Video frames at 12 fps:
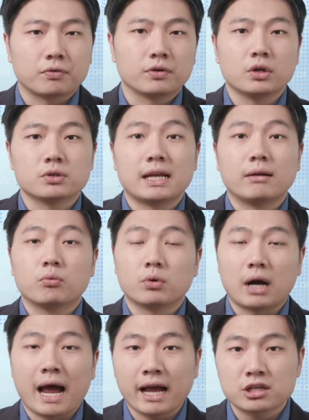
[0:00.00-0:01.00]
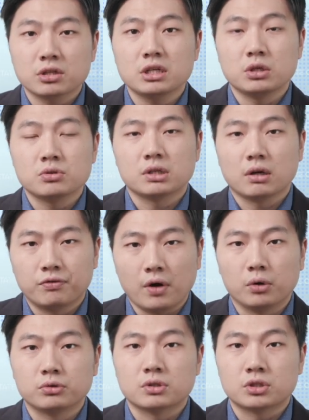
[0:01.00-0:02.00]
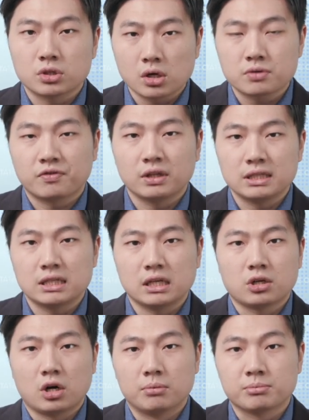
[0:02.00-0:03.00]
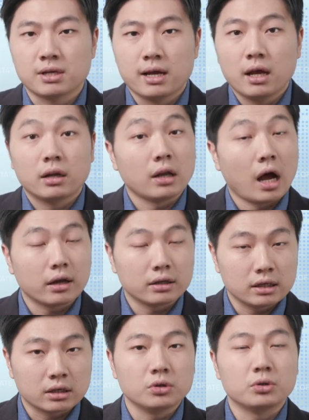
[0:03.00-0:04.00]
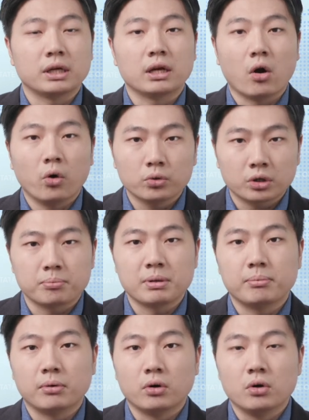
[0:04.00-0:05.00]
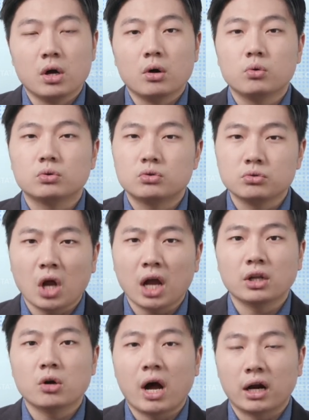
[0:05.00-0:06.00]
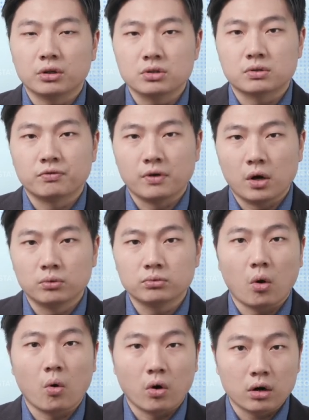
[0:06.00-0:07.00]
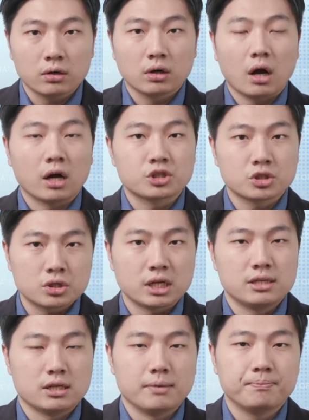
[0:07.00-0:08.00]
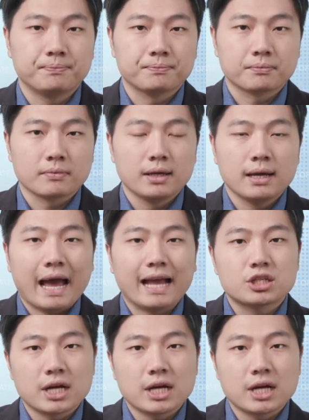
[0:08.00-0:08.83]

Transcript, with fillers: for those that were actually using a phone to search for these key terms, not including older people who do not know how to use a phone or a search engine. And